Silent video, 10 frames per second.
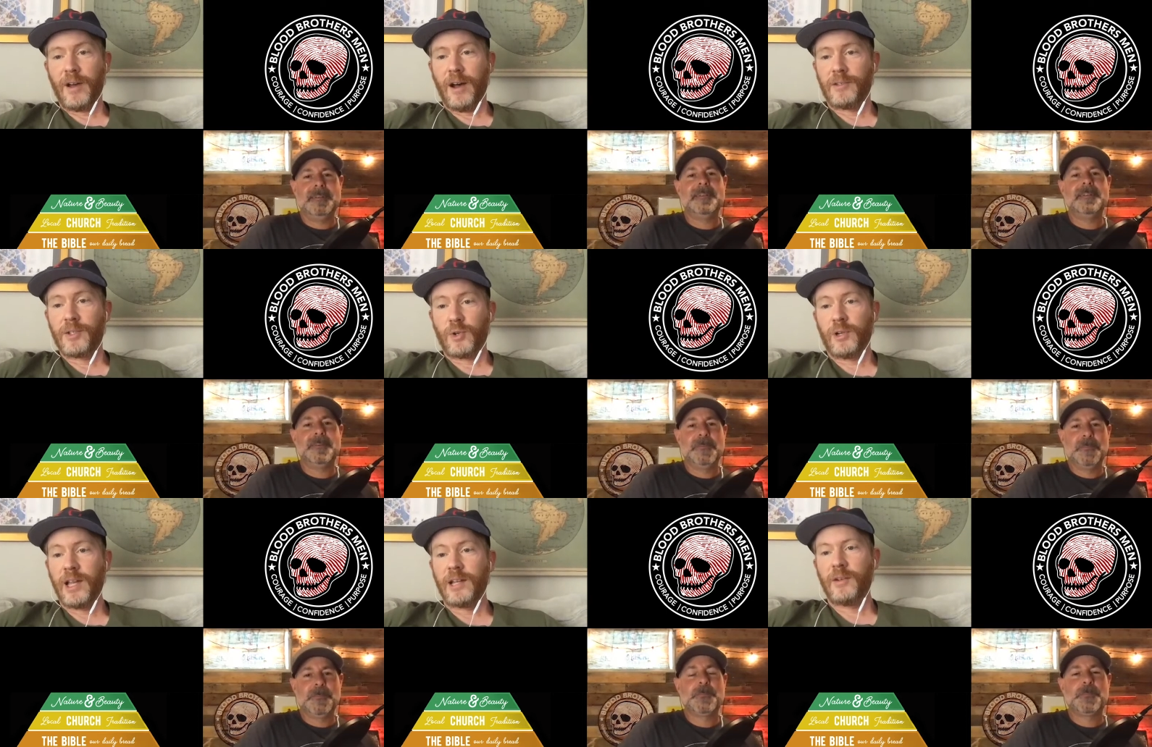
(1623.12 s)
Speaker 1: of god's
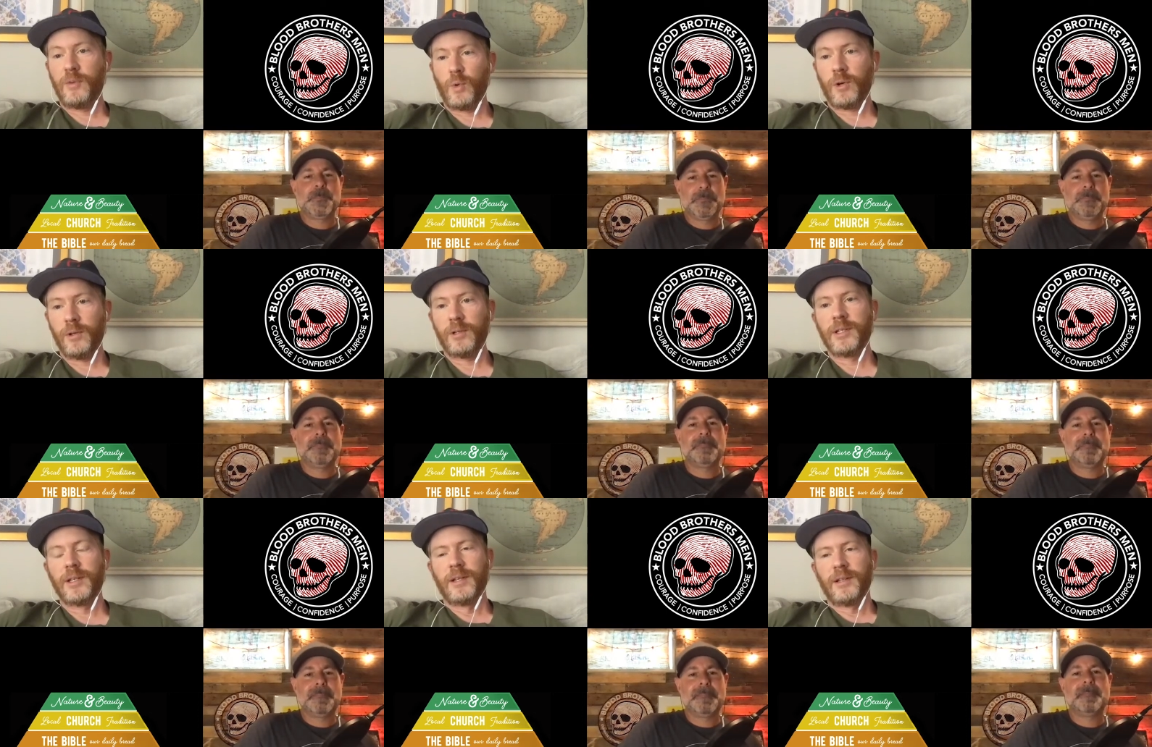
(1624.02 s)
created
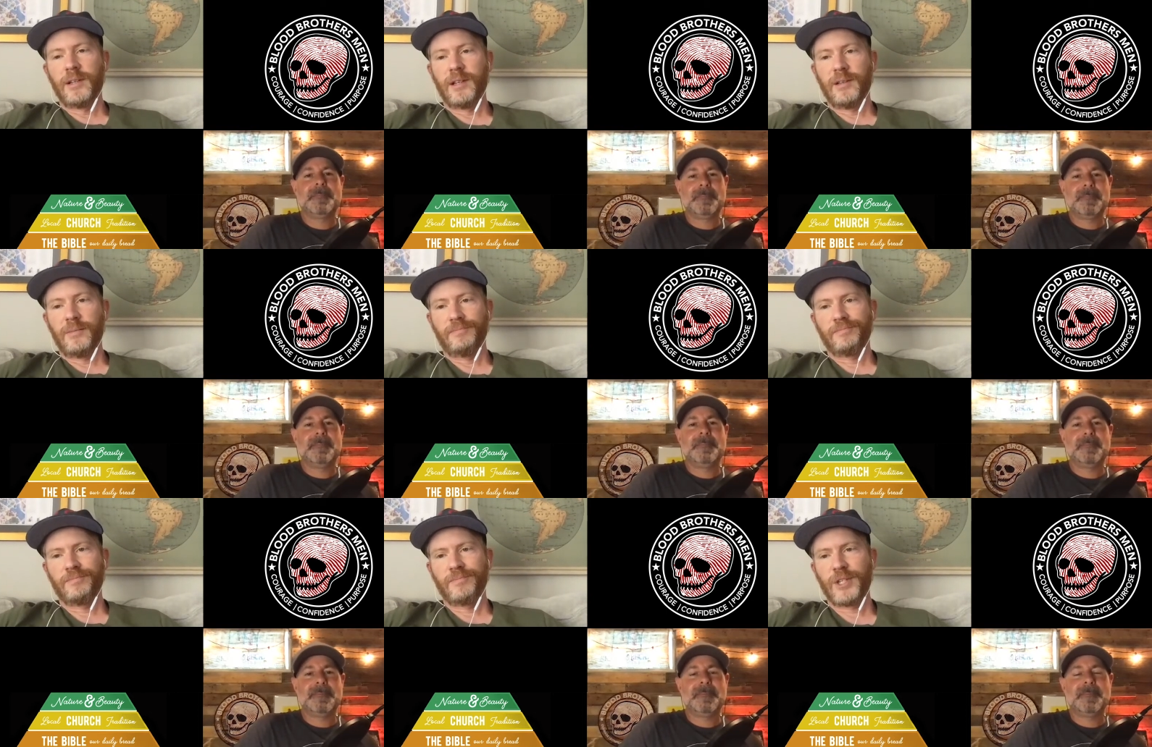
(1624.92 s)
world um,
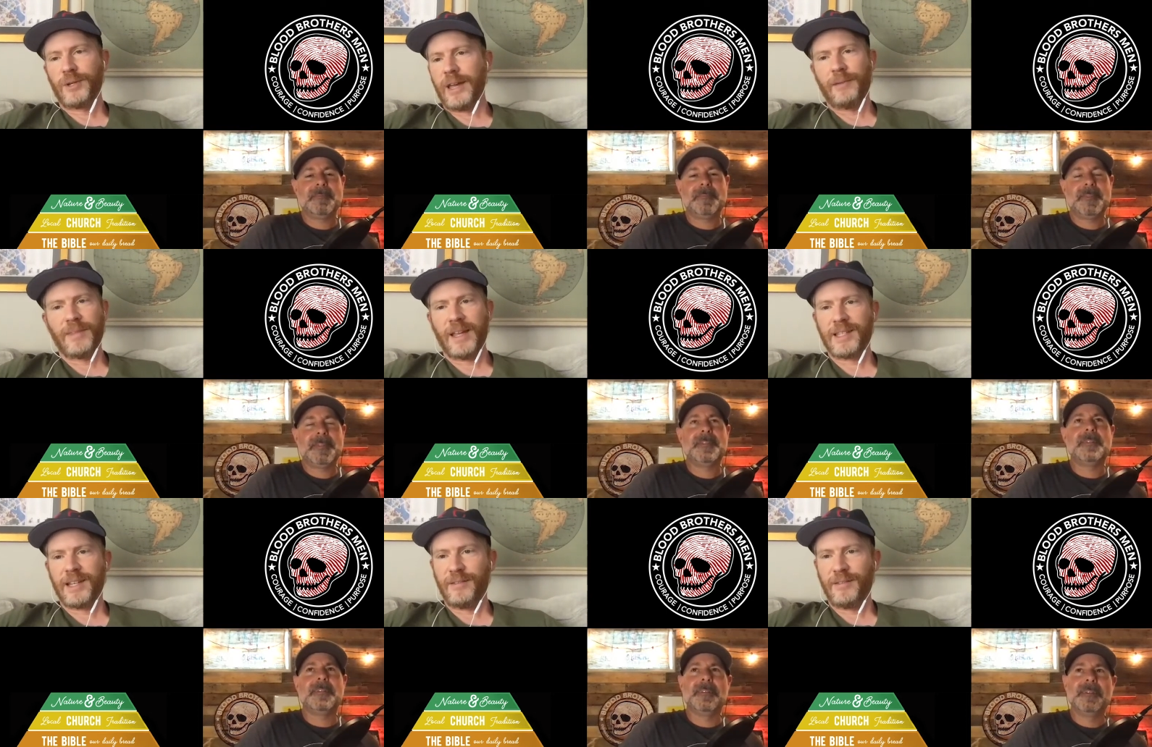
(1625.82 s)
so yeah
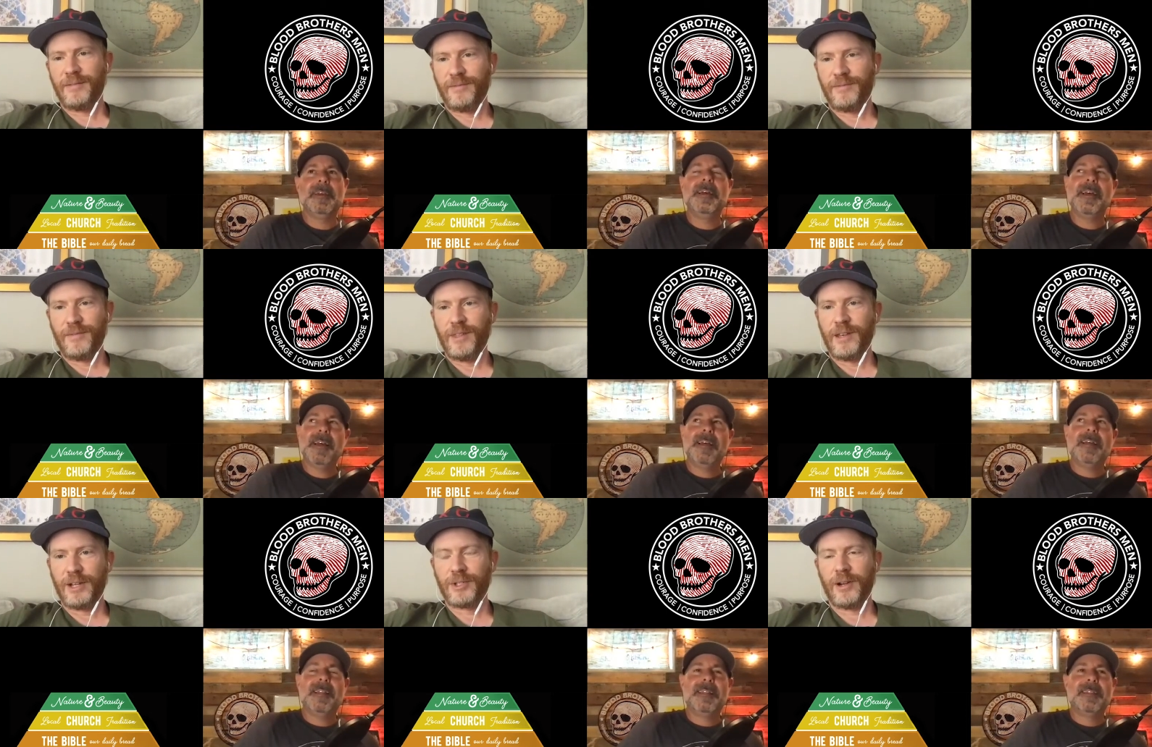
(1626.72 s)
that's hmm. kind of the
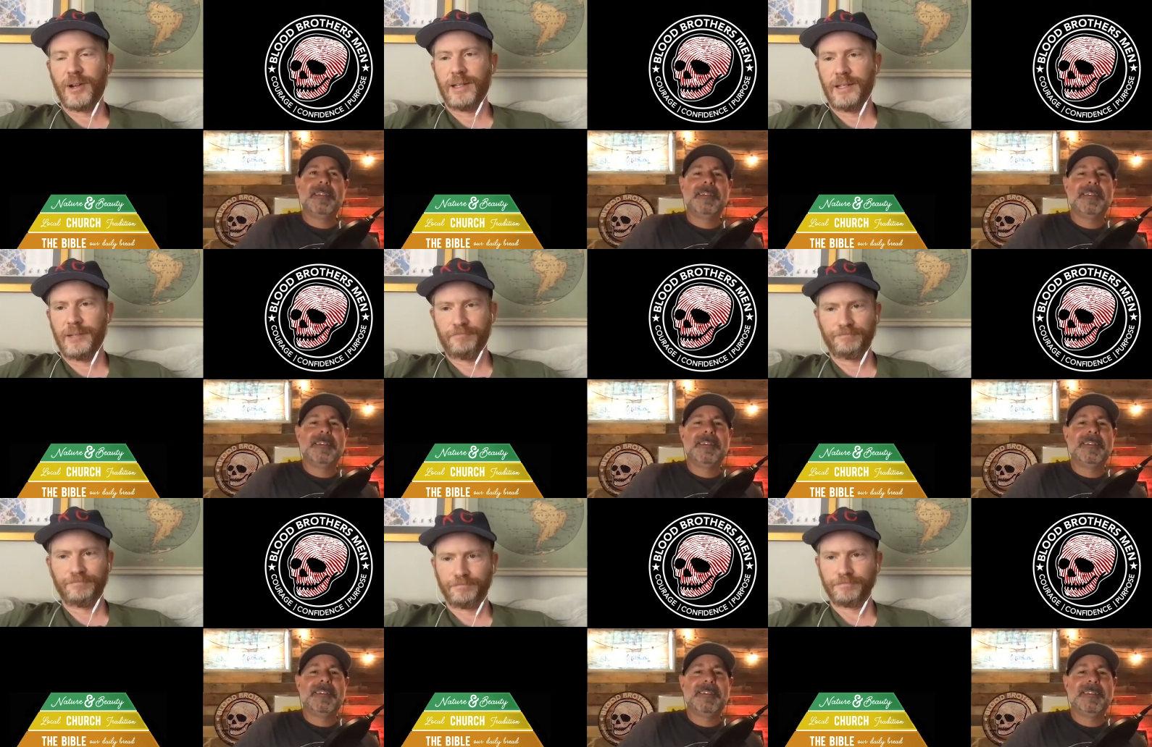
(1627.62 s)
nature
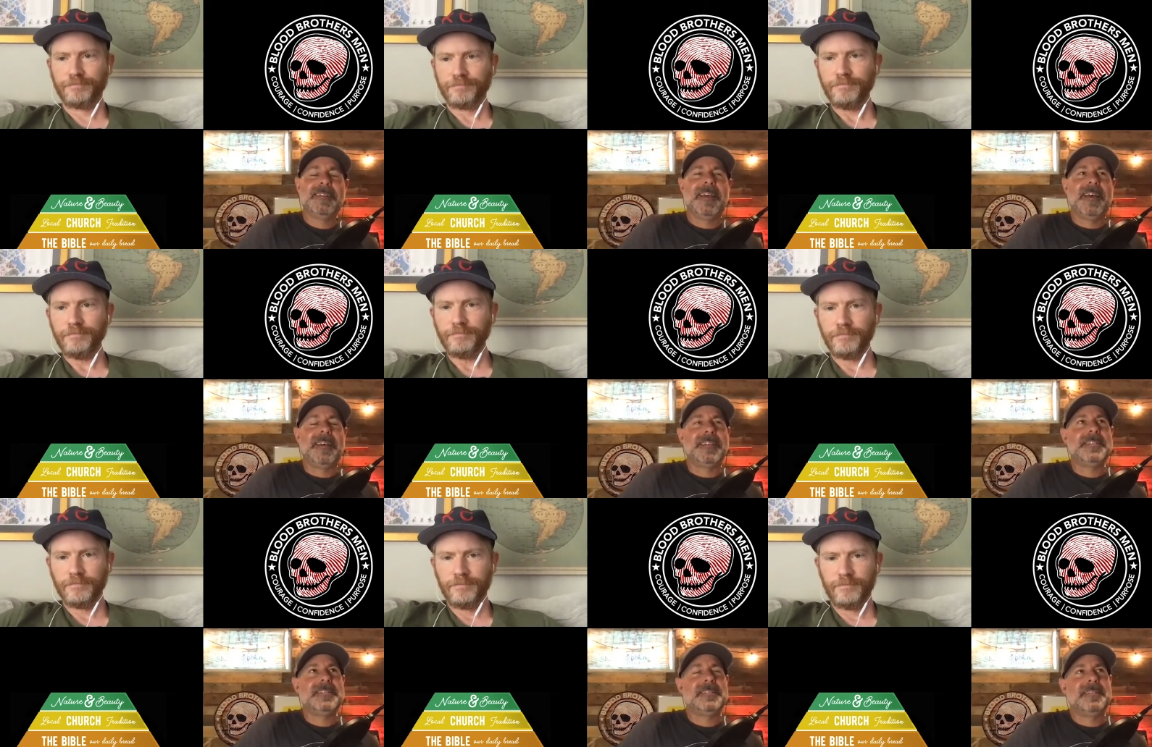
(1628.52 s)
idea
Speaker 2: yeah
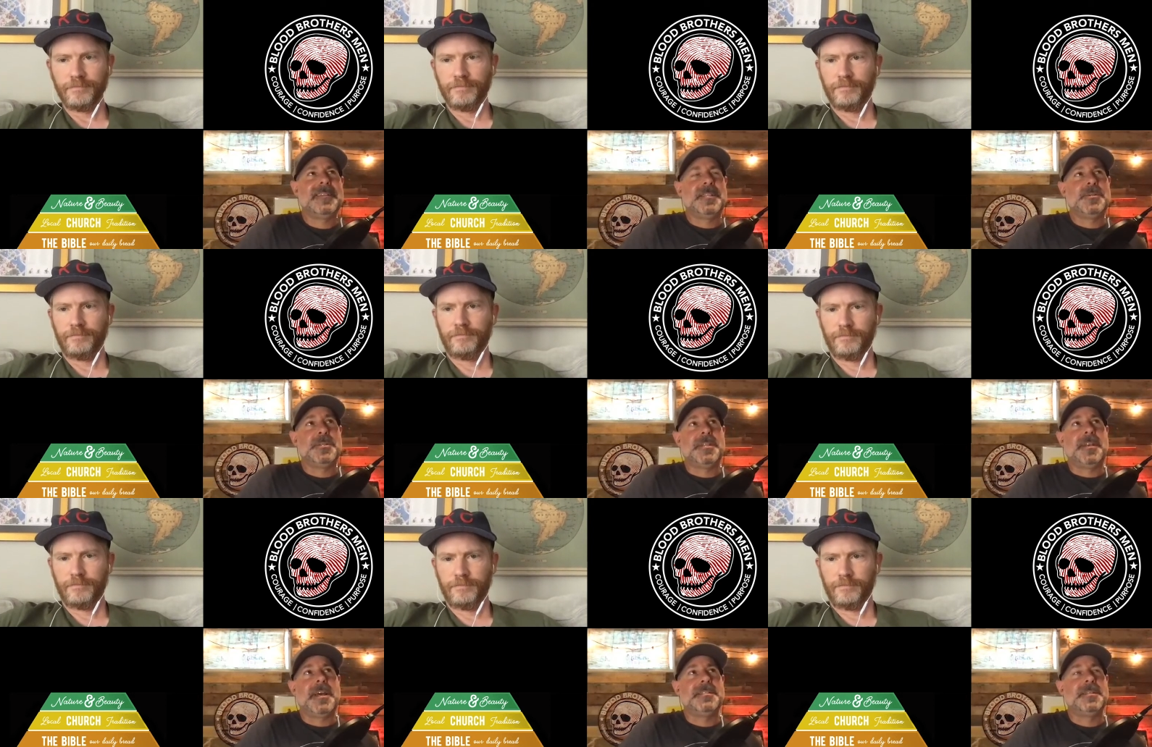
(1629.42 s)
that's that's interesting
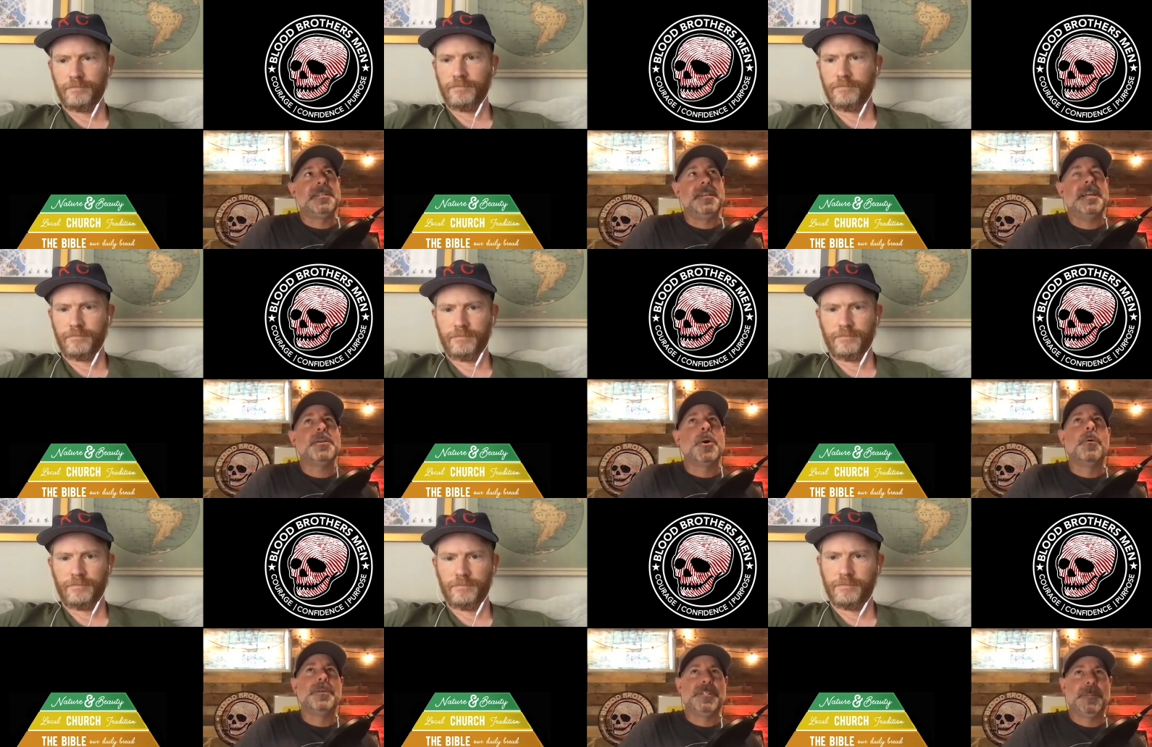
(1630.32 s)
not to not to
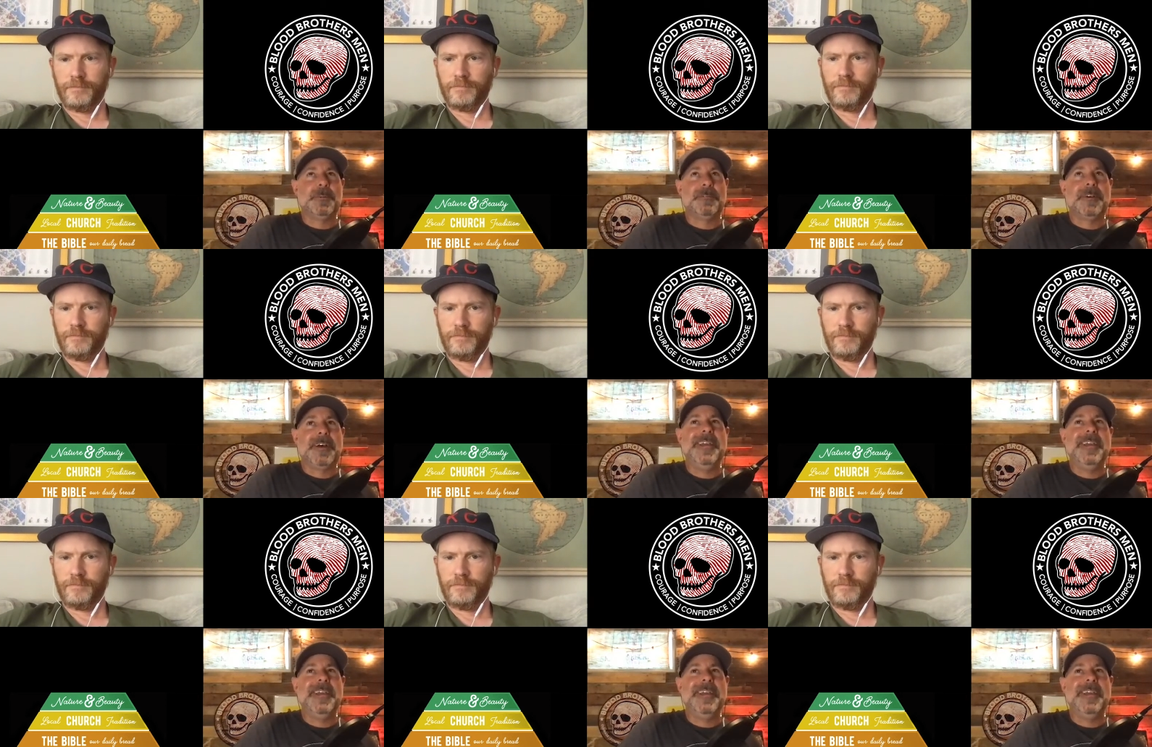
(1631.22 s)
oversimplify